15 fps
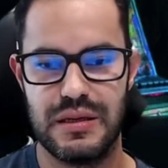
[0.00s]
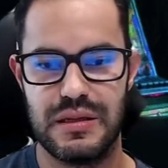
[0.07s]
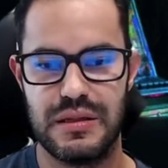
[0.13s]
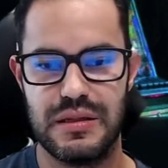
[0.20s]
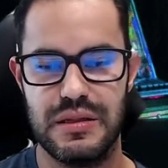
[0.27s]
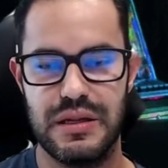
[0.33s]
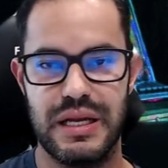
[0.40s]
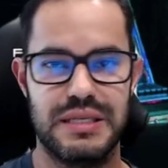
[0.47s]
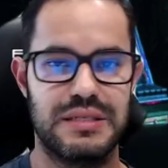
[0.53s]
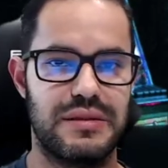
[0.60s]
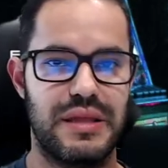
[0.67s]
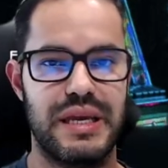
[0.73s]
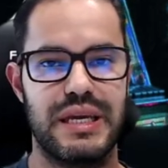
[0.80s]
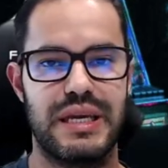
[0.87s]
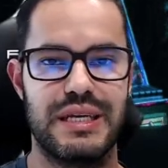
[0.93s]
The next
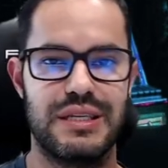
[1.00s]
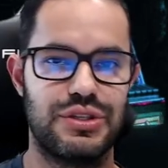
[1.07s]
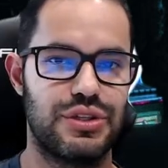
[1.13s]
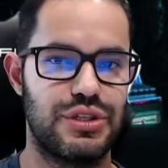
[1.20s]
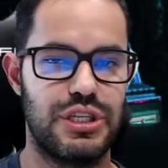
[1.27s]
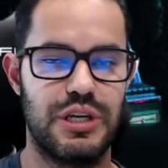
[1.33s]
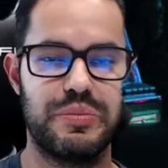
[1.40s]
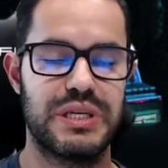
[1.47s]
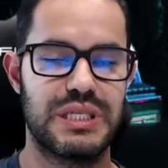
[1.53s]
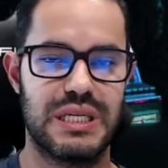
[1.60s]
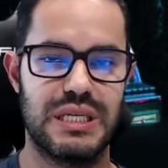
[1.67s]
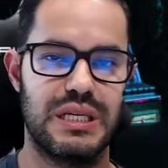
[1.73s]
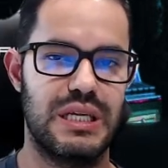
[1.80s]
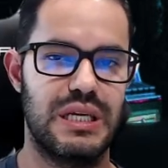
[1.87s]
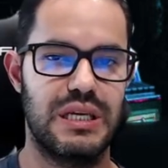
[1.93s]
thing is Shippa is
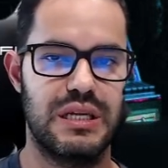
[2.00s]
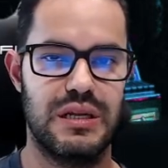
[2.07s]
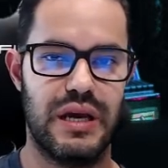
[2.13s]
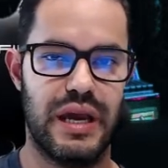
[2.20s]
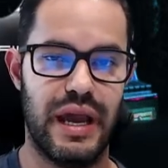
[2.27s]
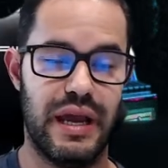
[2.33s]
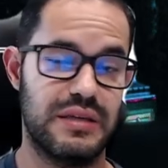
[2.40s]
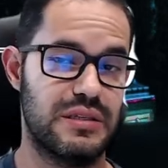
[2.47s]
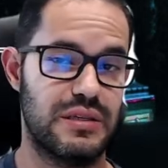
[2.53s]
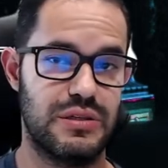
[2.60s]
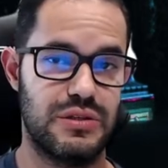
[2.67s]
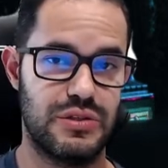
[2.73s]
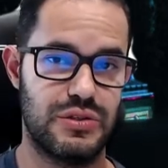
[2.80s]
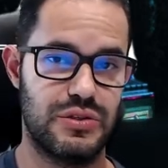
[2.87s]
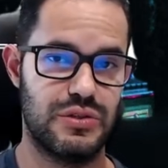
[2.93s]
gonna need
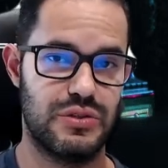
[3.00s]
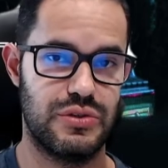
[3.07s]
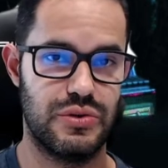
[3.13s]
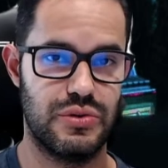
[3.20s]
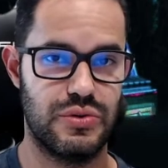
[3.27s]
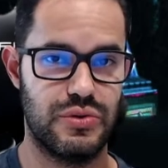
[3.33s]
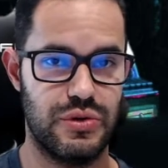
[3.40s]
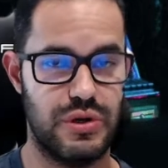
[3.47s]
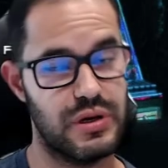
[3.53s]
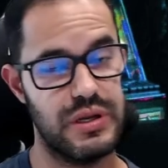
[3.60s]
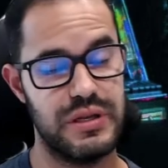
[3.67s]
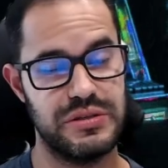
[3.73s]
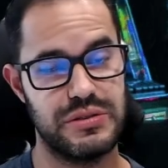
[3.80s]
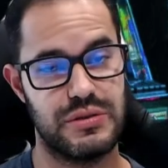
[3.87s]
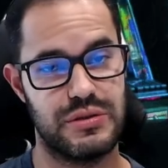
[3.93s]
access to your
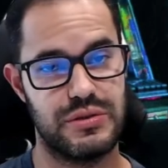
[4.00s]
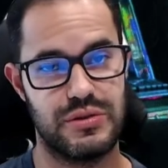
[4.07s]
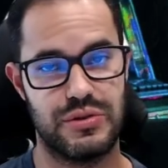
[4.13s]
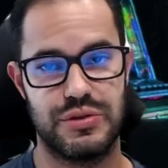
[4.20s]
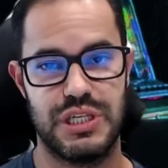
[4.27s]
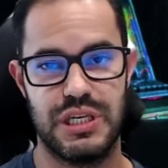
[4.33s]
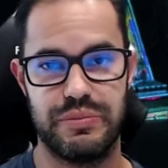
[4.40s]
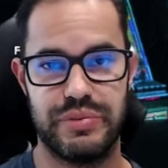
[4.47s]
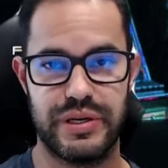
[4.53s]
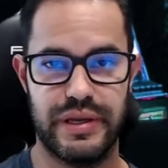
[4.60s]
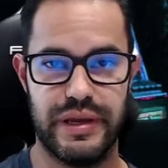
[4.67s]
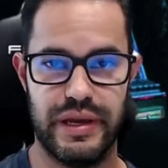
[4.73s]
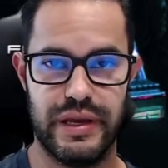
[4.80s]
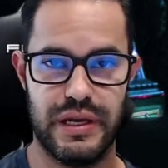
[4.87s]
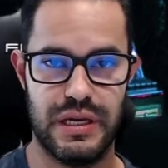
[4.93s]
cluster. So Shippa
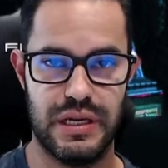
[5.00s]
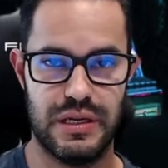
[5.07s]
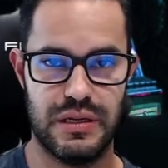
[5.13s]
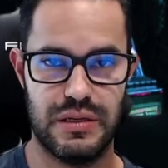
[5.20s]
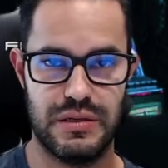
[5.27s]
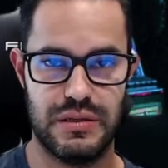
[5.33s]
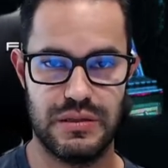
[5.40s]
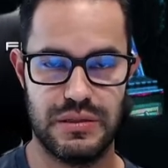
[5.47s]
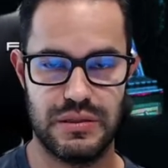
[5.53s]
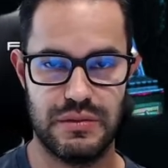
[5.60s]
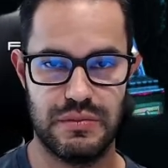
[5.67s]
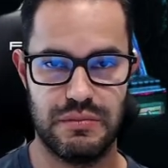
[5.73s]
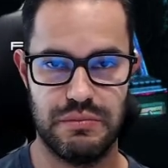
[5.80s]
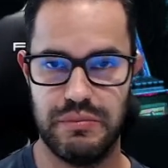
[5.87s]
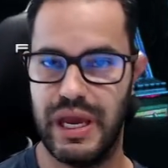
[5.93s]
can
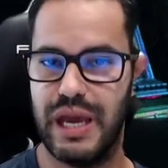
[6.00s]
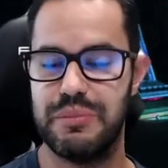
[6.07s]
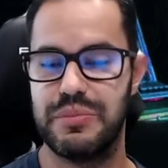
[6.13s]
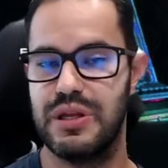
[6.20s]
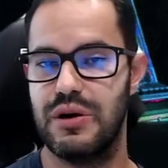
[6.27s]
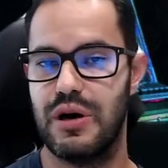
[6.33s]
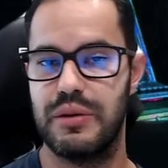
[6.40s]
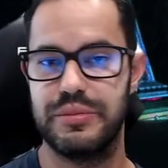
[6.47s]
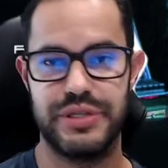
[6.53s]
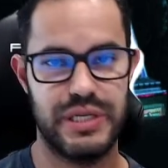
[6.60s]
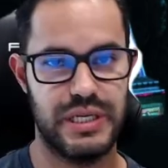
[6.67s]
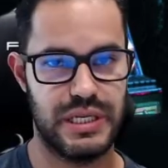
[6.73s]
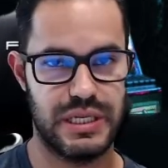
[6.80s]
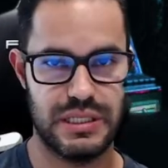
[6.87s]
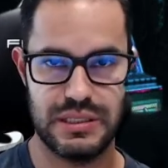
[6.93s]
map the
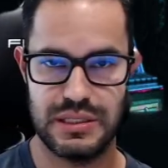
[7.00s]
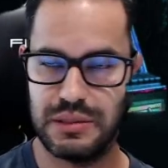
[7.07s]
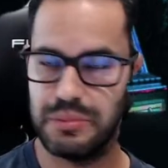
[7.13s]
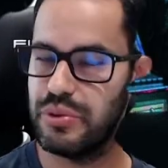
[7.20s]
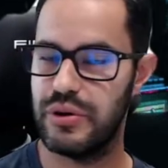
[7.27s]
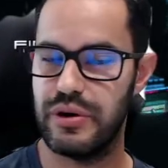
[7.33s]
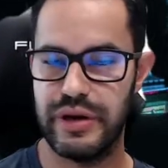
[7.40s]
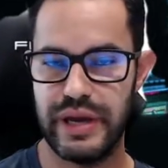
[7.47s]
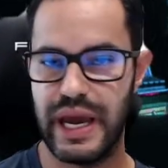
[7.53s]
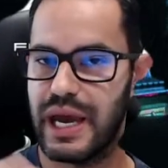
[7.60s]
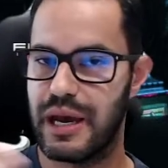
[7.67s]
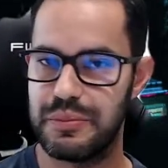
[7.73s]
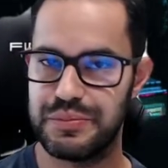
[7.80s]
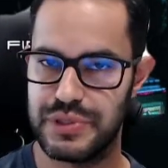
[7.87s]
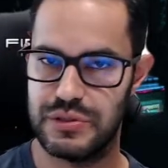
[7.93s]
objects, deploy
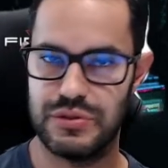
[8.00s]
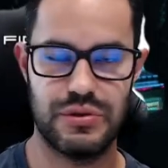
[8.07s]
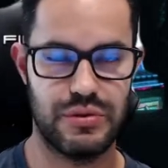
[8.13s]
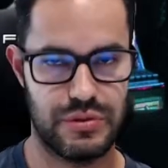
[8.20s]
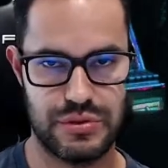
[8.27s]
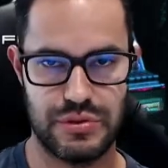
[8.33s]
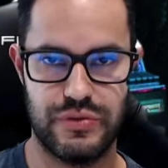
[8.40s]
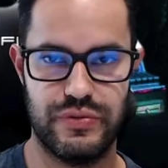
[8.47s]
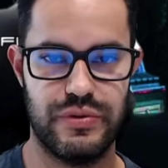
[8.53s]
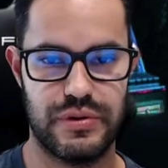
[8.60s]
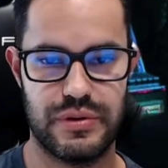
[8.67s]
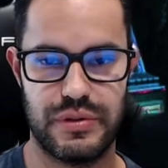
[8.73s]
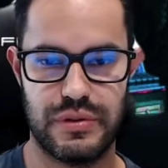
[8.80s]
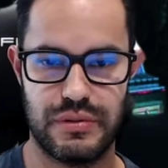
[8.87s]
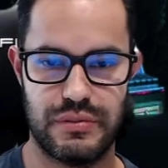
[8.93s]
apps, and so on and so
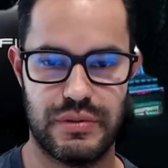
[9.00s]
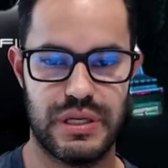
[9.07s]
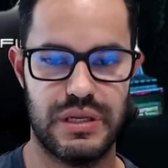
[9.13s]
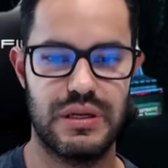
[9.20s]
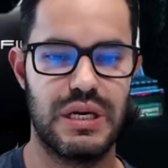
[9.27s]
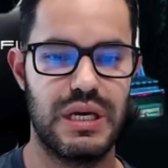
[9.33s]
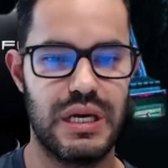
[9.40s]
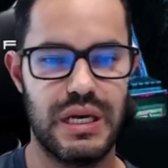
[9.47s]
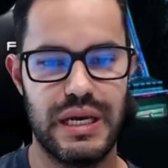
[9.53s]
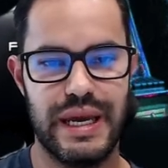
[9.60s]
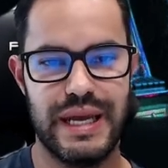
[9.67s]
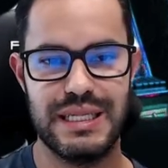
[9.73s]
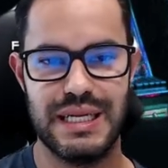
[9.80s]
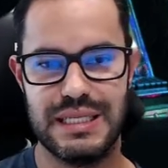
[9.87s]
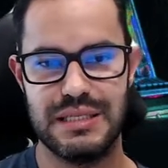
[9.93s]
forth, right?
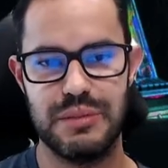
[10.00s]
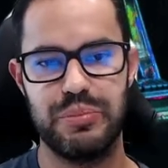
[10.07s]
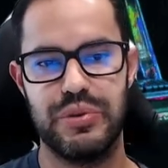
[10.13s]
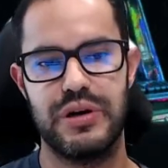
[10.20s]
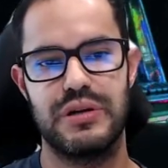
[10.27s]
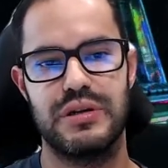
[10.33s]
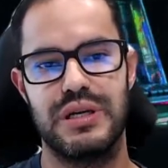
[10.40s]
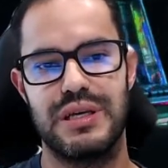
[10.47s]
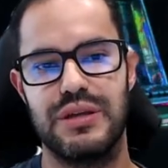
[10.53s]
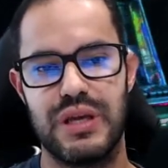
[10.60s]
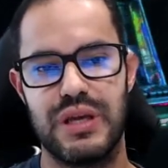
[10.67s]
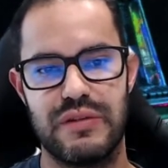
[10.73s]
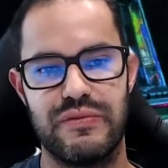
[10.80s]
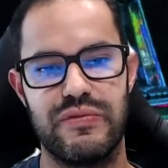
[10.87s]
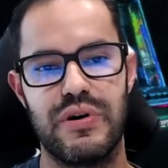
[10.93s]
And that's the part that you
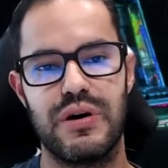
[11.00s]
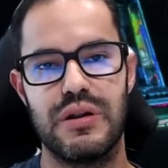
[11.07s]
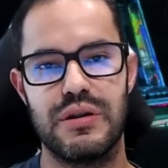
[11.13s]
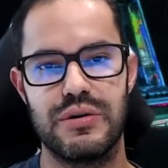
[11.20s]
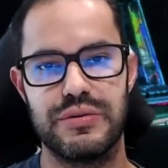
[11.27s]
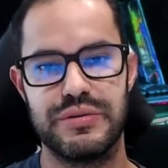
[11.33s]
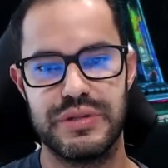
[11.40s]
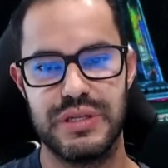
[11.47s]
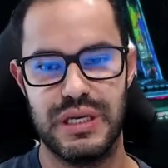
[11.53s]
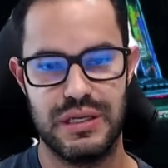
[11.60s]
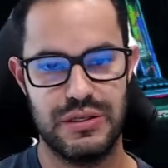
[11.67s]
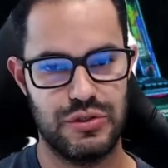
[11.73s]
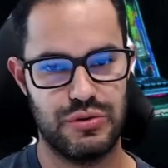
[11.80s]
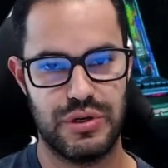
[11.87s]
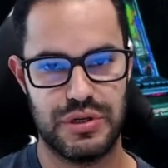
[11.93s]
follow the
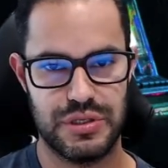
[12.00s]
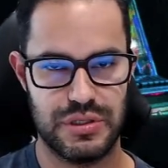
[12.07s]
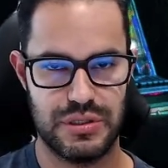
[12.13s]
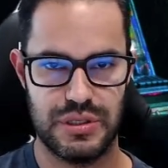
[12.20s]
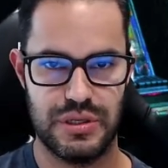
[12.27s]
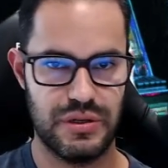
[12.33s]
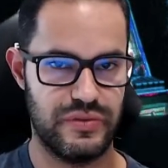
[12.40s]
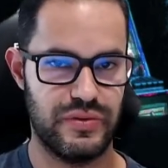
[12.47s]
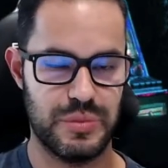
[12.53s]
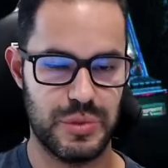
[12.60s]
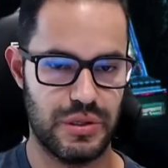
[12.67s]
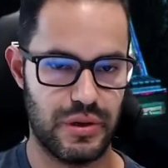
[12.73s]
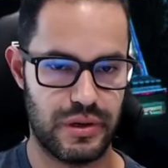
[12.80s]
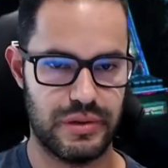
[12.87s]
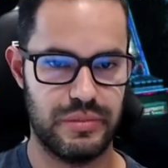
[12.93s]
instructions here from the
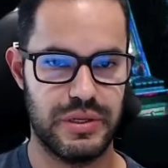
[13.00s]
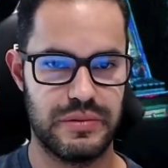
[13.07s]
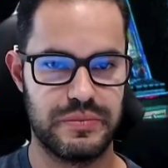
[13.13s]
document.